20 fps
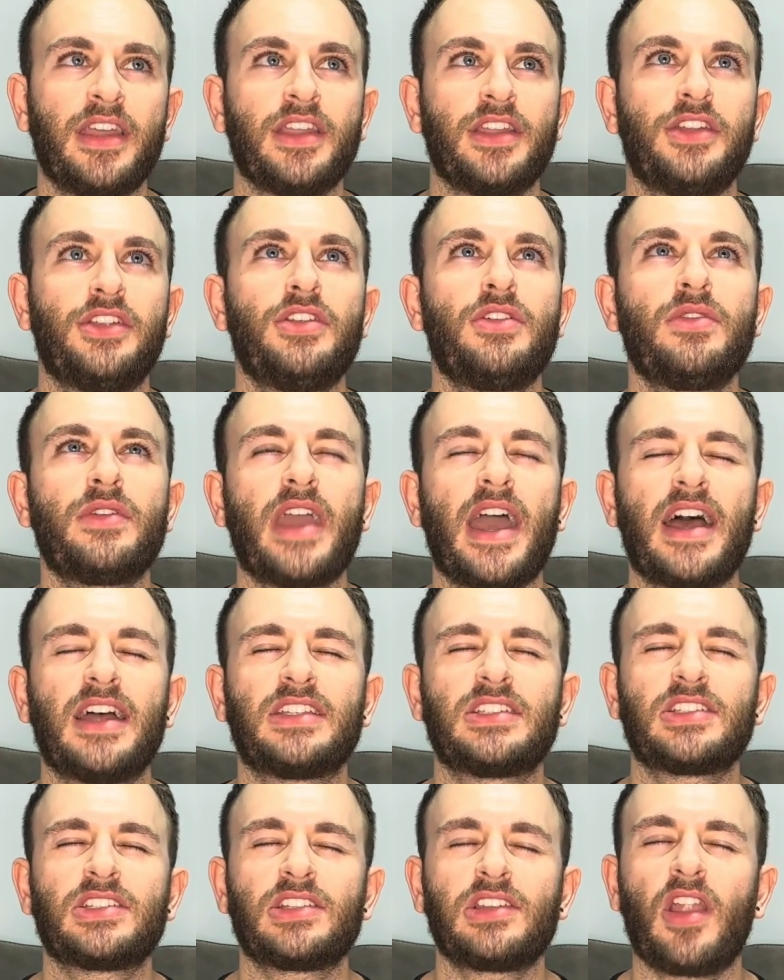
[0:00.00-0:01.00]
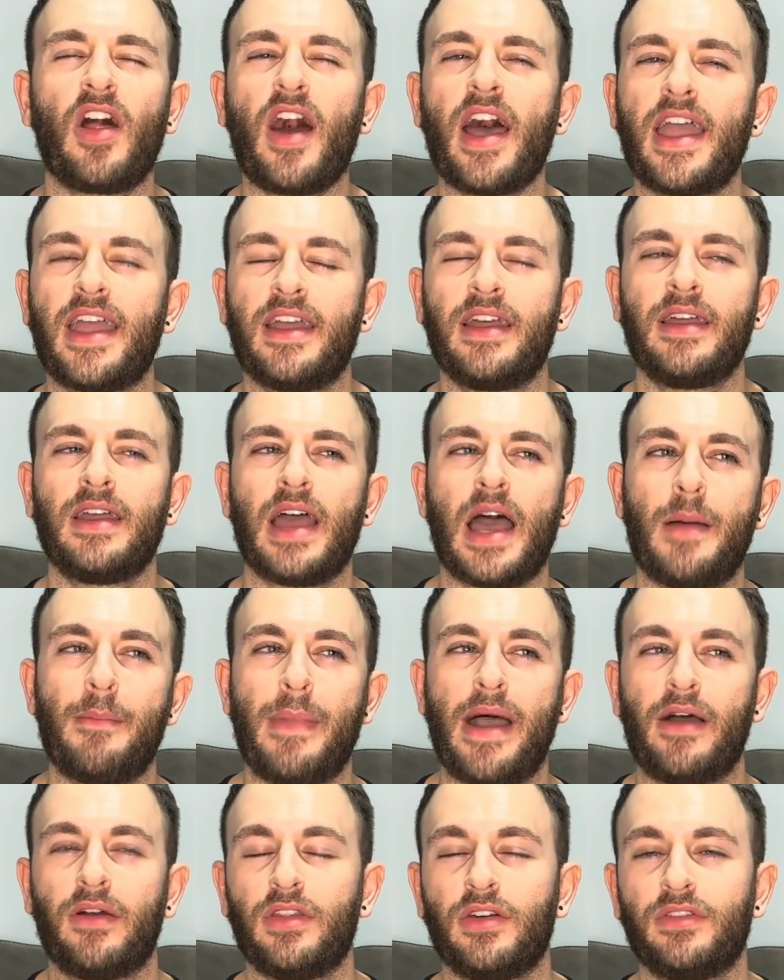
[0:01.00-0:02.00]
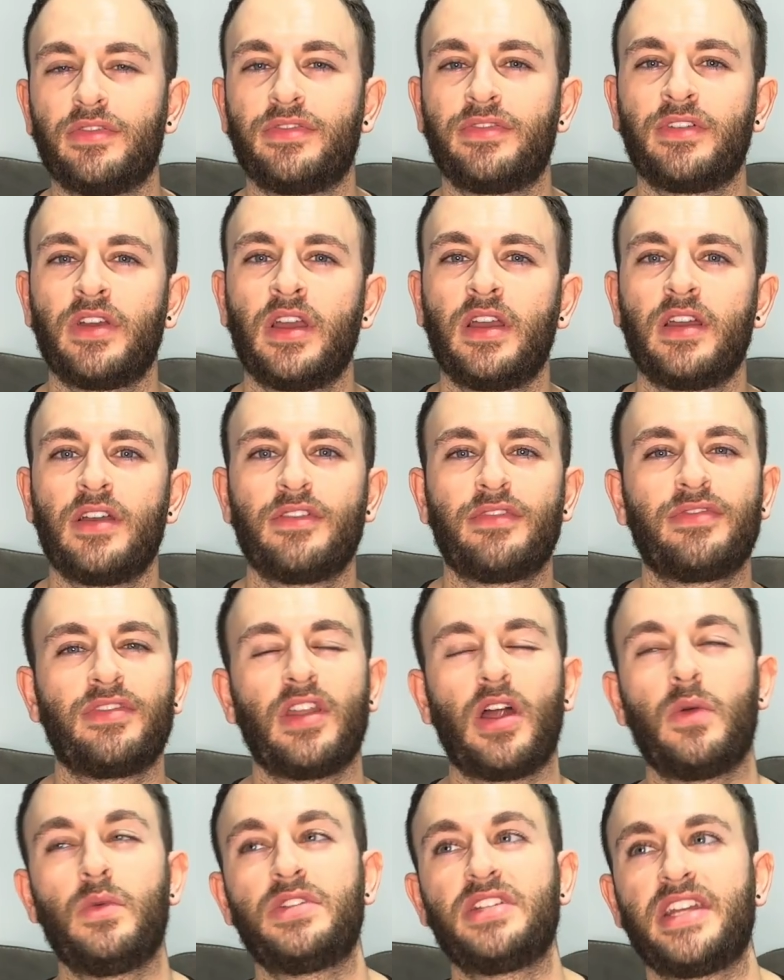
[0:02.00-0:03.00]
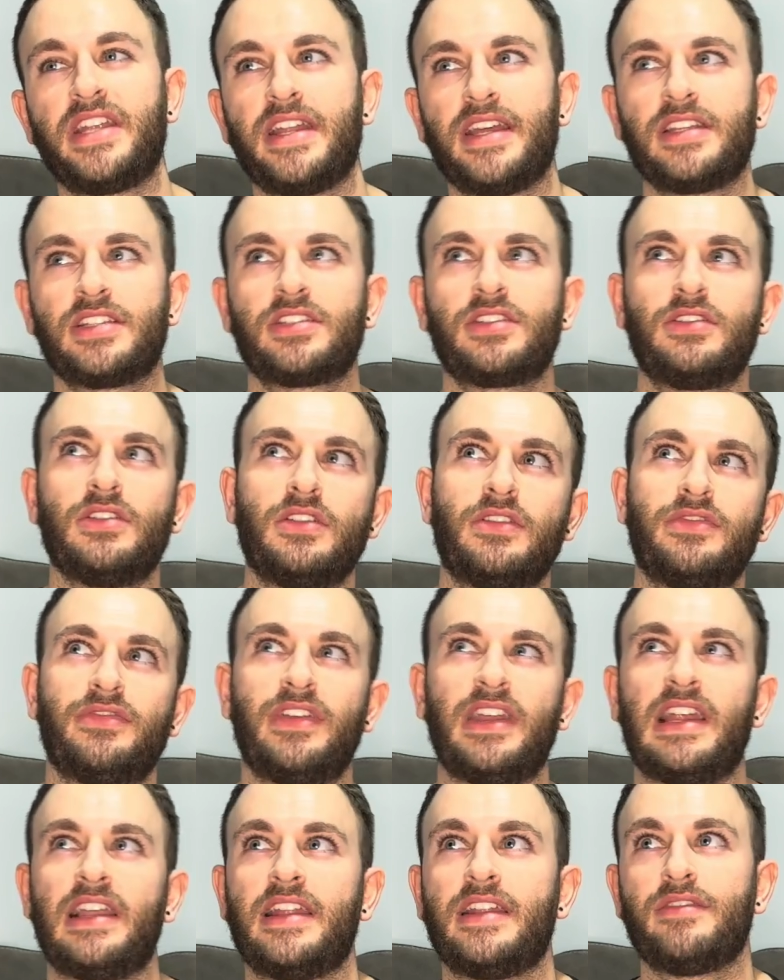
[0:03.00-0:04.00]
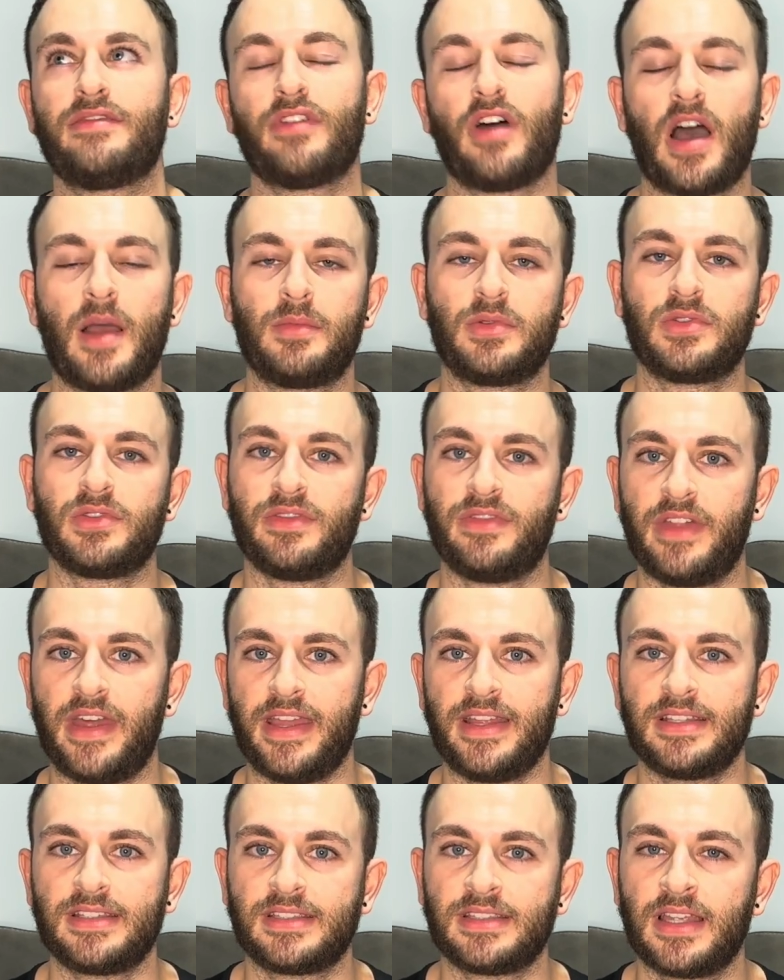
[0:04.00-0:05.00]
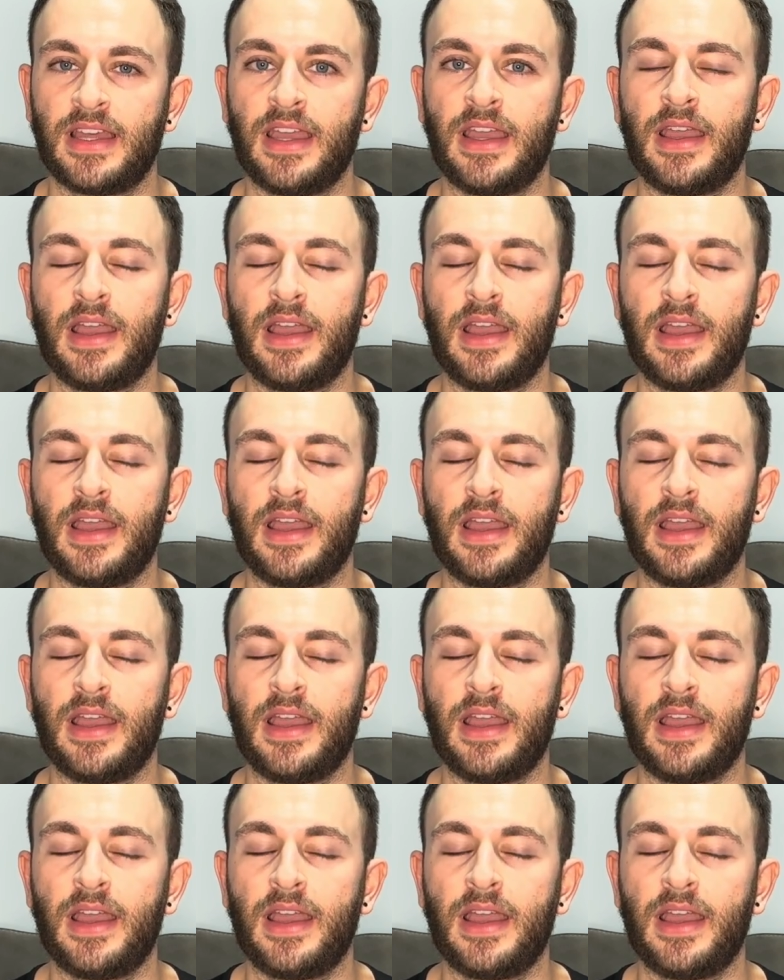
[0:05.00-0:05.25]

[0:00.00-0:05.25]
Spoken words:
you do get a slight amount of floatiness, good feeling vibes with this,